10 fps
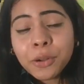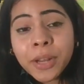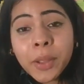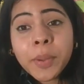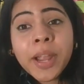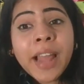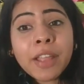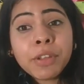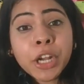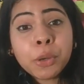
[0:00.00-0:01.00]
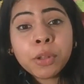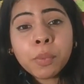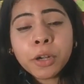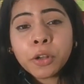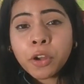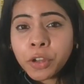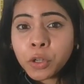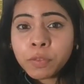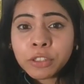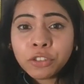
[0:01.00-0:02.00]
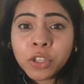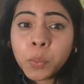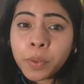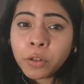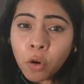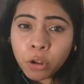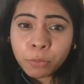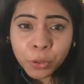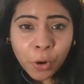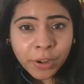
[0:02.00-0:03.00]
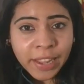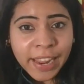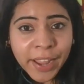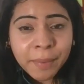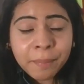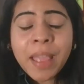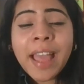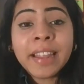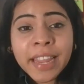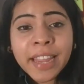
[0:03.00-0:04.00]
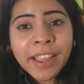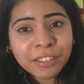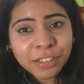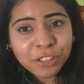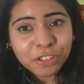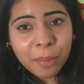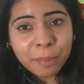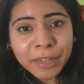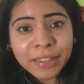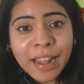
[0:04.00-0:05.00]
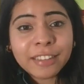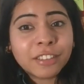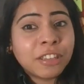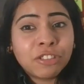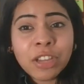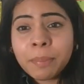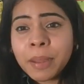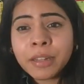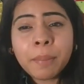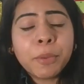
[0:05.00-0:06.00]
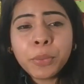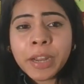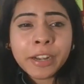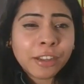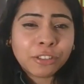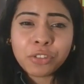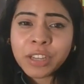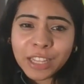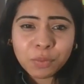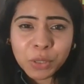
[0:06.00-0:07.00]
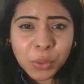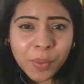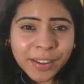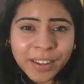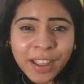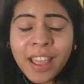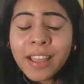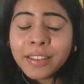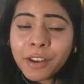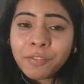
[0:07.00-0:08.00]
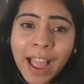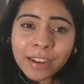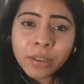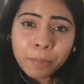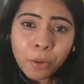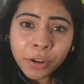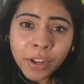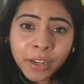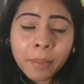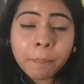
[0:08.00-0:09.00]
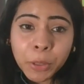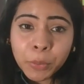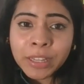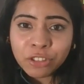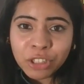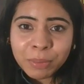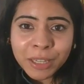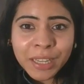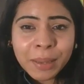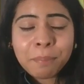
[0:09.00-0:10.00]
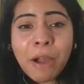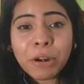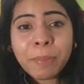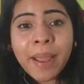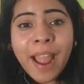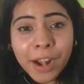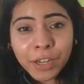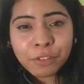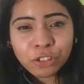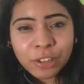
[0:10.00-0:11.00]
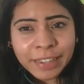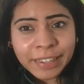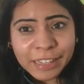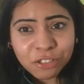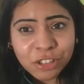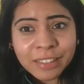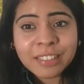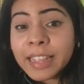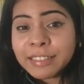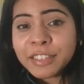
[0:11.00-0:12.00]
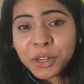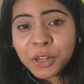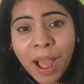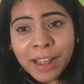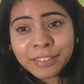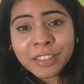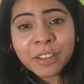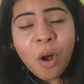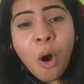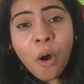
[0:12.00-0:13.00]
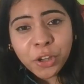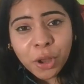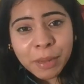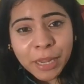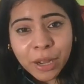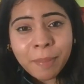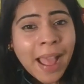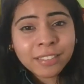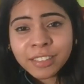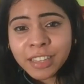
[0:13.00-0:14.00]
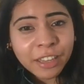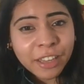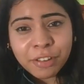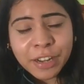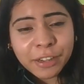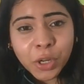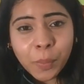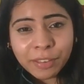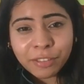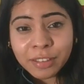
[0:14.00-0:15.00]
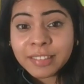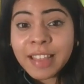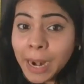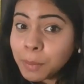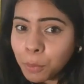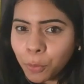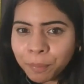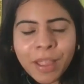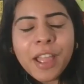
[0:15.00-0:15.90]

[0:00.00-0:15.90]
Today we are diving into the world of innovation with Orbo.ai, an AI research company that's reshaping the beauty industry as we know it. Their flagship product, Beauty GPT, powered by artificial intelligence, is here to answer all your makeup and skincare related questions and more.